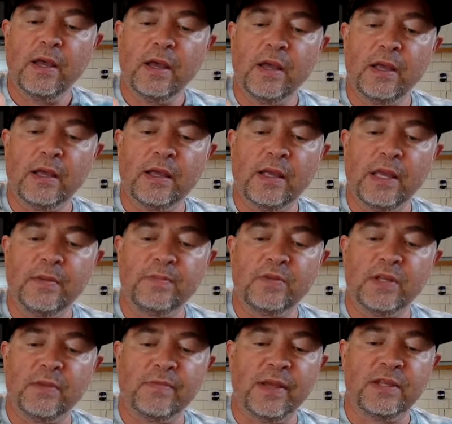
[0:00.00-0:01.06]
It
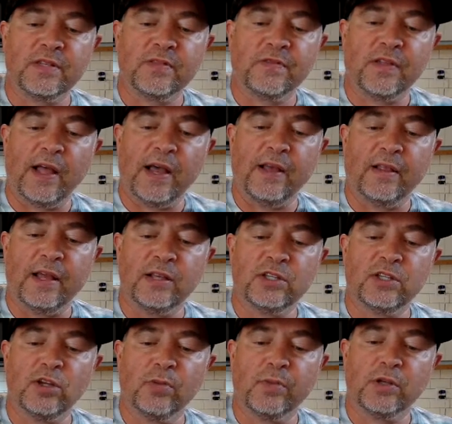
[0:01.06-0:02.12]
makes the fly last
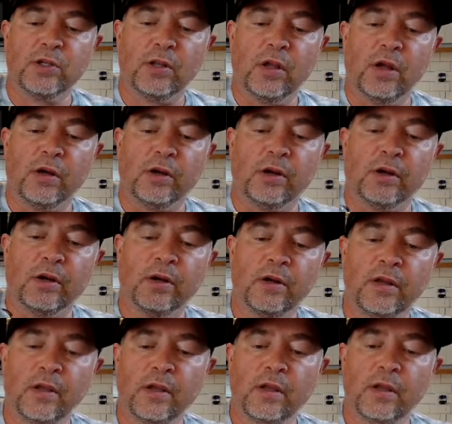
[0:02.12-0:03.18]
so much longer,
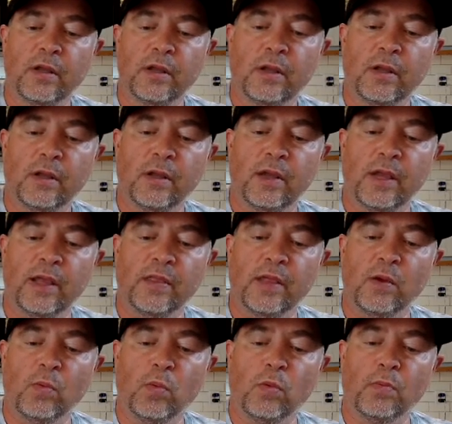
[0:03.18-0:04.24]
and they
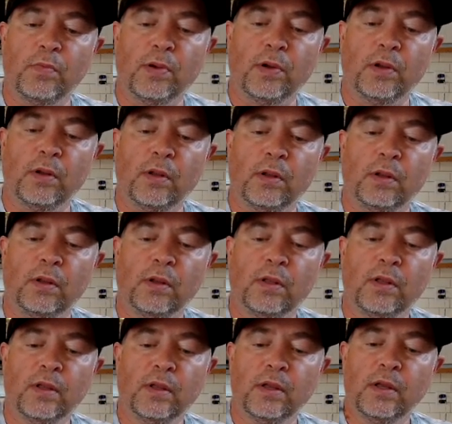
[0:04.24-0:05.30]
won't pull.
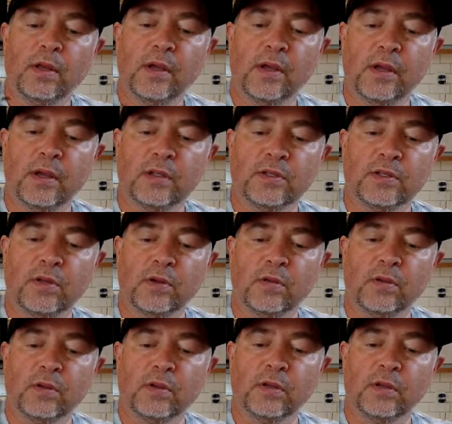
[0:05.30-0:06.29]
So,